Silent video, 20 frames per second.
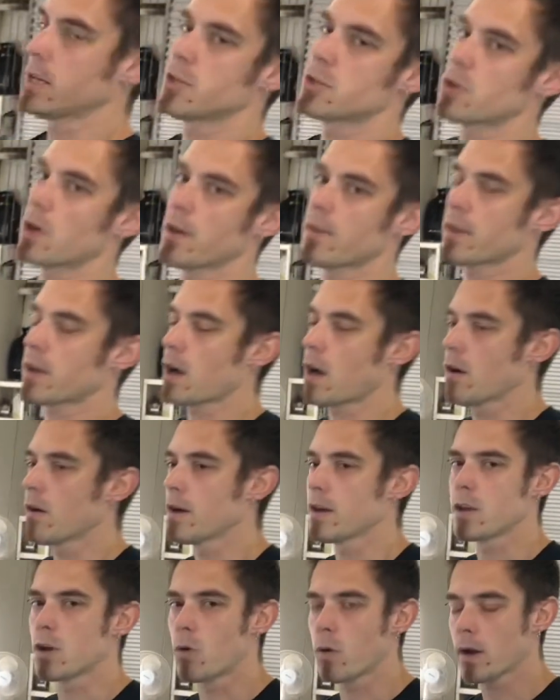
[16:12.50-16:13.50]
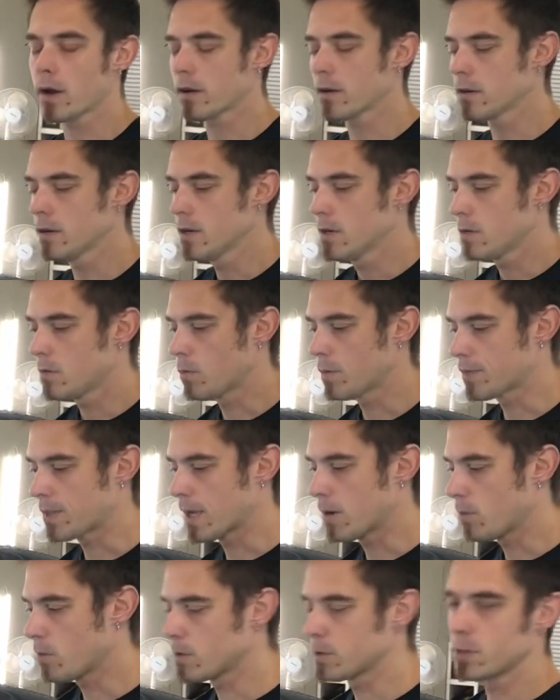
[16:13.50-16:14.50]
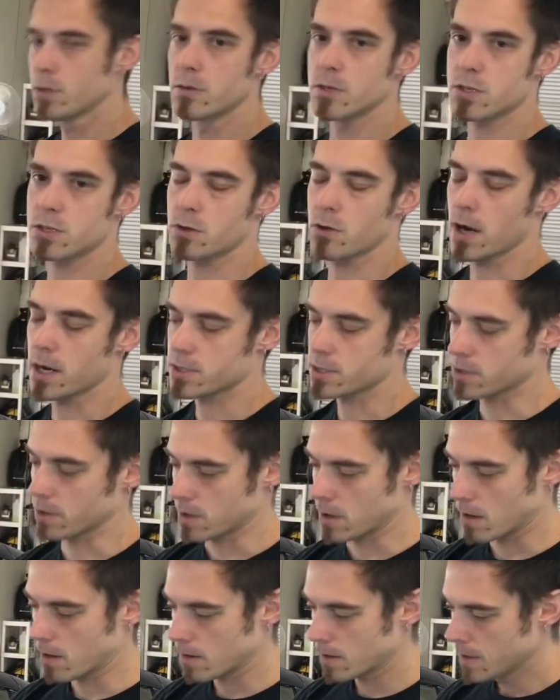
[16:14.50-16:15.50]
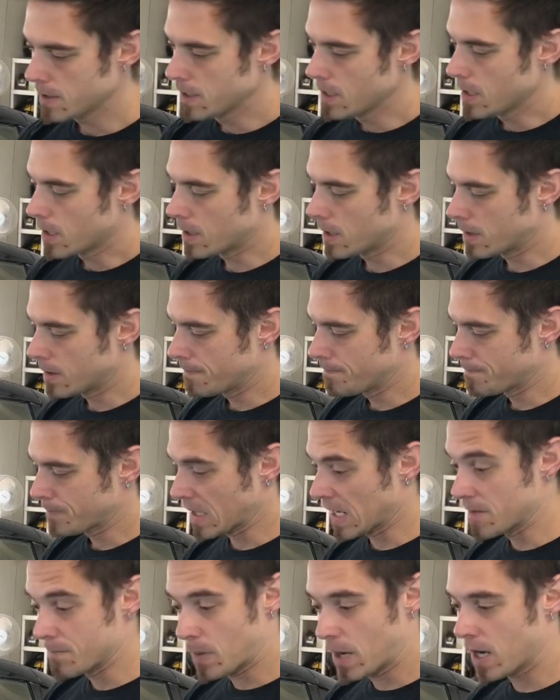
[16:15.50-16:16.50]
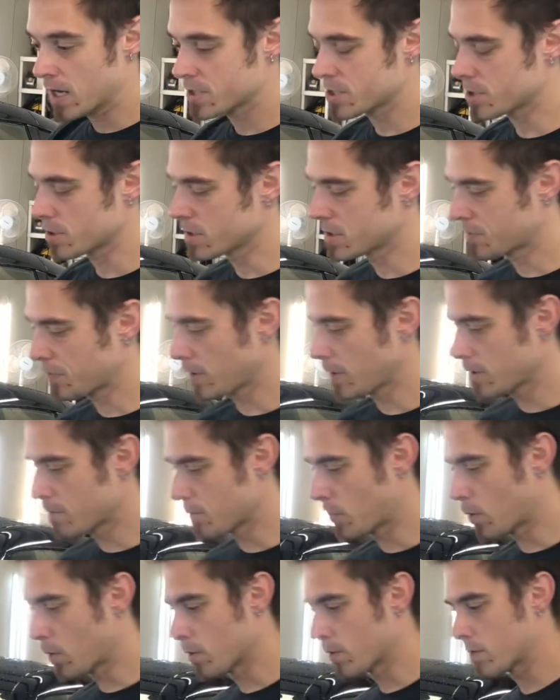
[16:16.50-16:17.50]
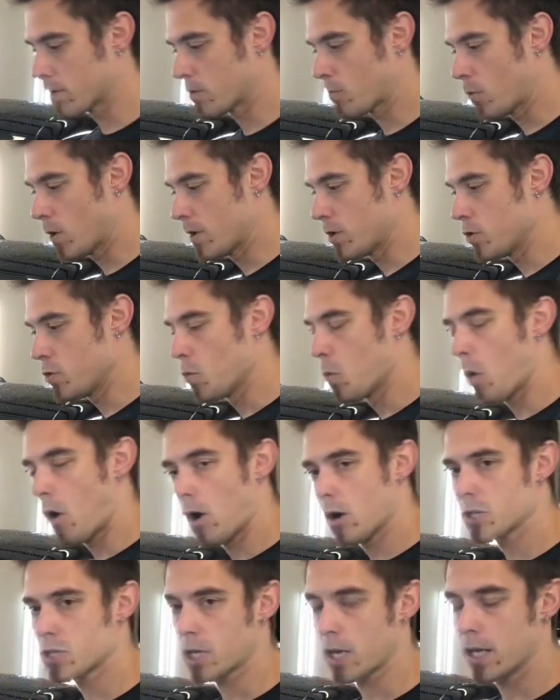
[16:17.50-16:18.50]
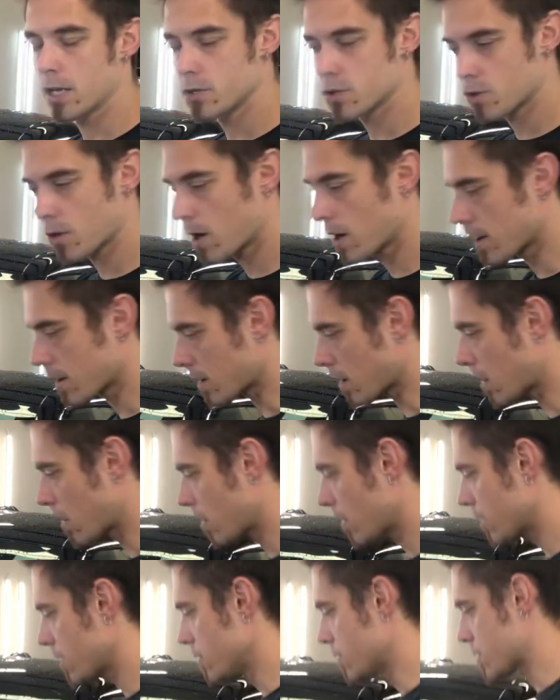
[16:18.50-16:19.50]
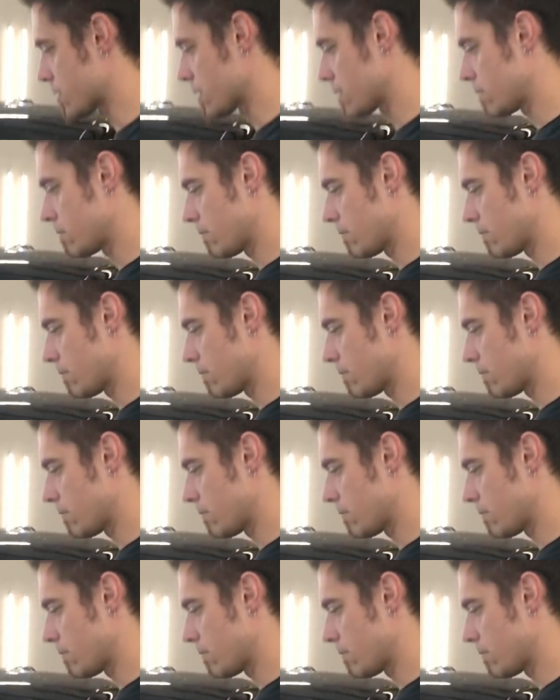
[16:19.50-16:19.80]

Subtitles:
dry the car any quicker. What that will do is scratch the car. And posture is very important. When you wash and dry a car, you should